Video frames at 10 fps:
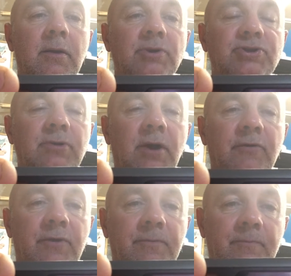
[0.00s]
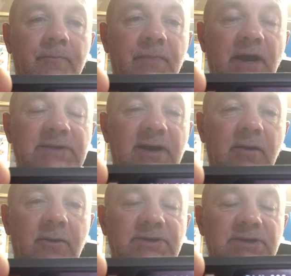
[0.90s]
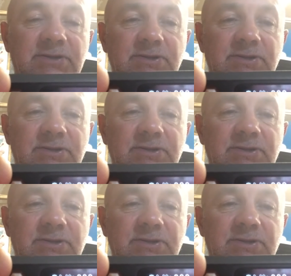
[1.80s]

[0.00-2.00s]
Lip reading: 200. That's how long it takes